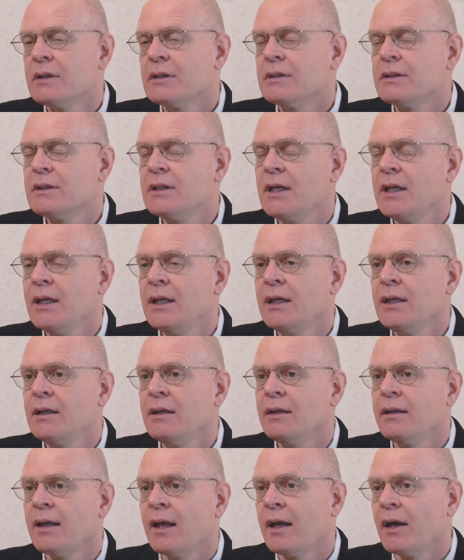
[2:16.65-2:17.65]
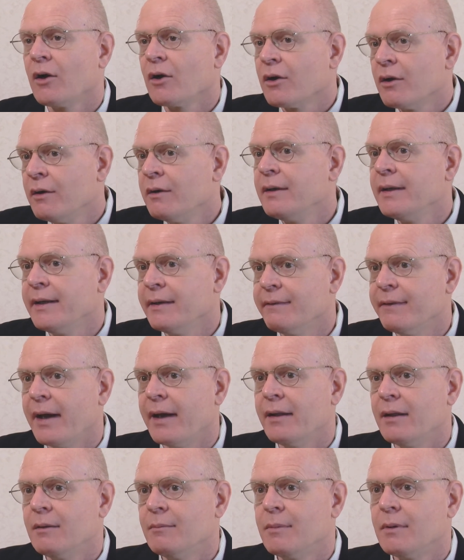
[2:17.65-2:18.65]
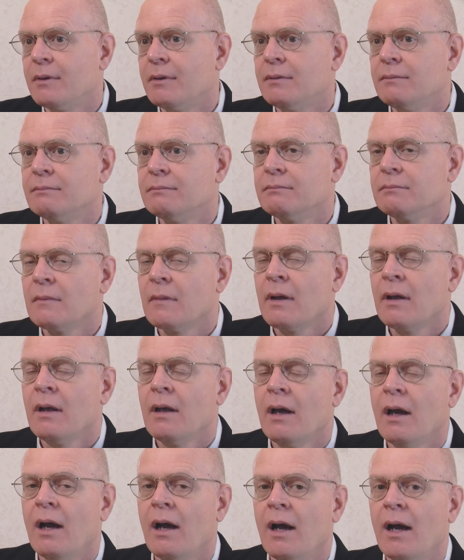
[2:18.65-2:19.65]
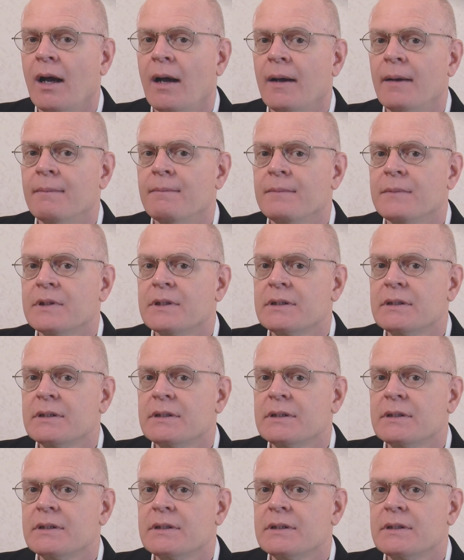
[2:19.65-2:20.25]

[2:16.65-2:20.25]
seen, that are currently available um,